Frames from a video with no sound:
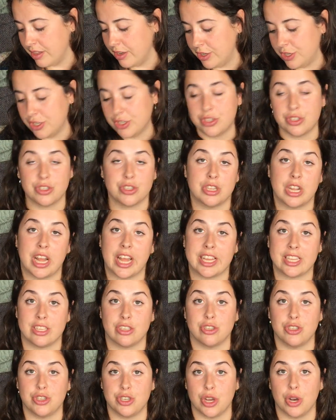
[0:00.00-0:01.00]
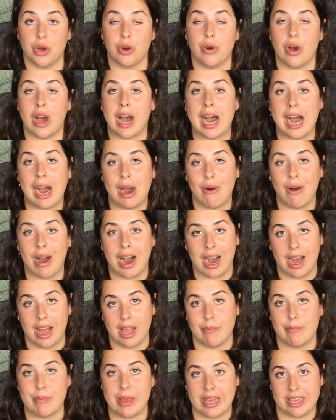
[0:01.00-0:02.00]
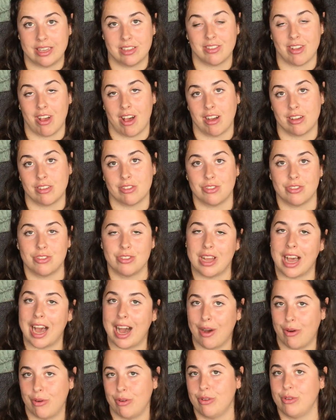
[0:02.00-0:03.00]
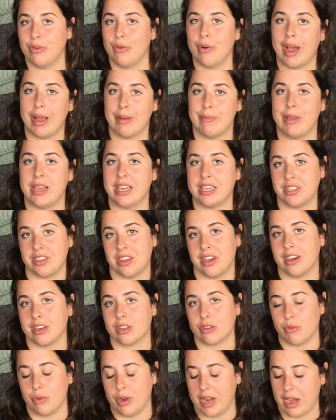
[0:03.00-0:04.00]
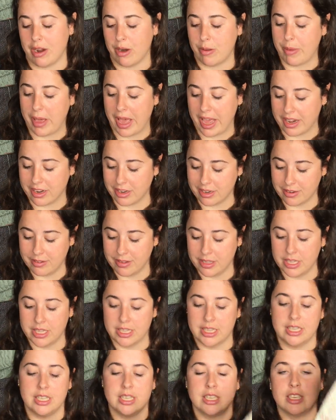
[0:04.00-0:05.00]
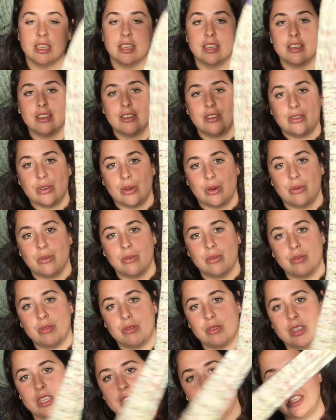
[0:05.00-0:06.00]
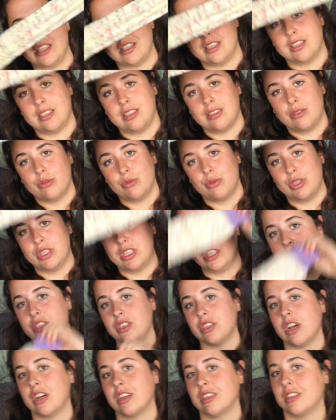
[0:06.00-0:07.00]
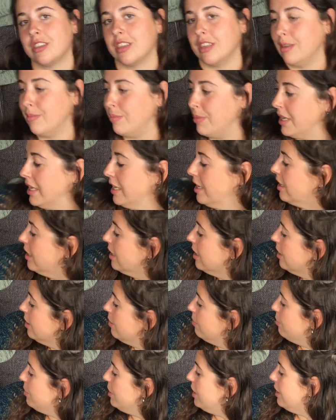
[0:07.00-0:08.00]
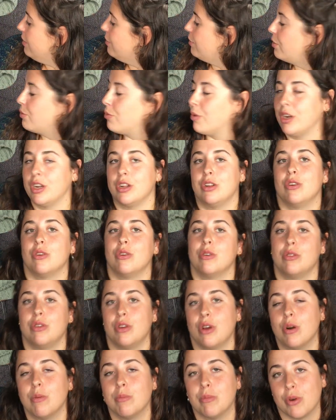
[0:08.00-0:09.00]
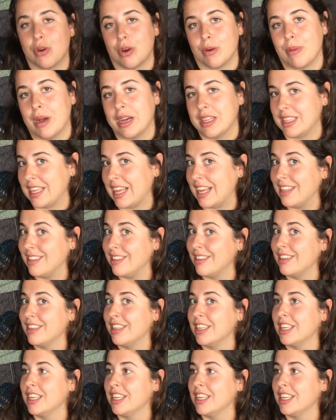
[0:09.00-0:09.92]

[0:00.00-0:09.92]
just like to show how I make socks. How do I make socks without a pattern? So that's what this sock's gonna be. But if you want to know more about that,